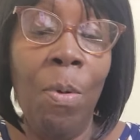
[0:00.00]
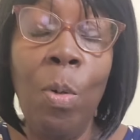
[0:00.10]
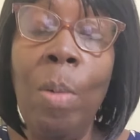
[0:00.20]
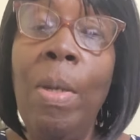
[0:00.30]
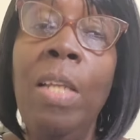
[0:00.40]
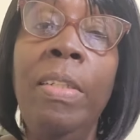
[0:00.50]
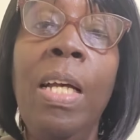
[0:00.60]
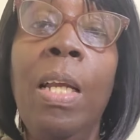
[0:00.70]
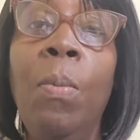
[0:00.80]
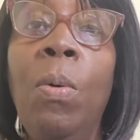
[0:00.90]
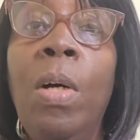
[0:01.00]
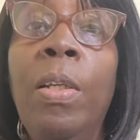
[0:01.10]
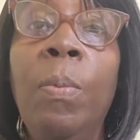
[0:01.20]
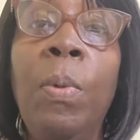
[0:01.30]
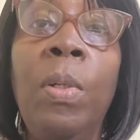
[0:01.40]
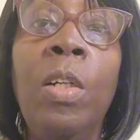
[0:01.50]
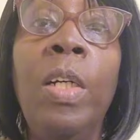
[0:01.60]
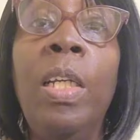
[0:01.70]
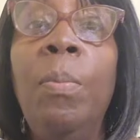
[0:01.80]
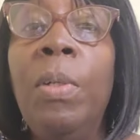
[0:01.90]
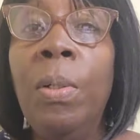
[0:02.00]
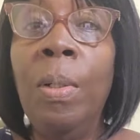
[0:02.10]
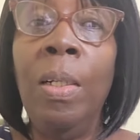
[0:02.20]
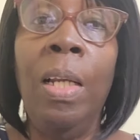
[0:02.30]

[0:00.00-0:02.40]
Remember the song that we want to put the rhythm to?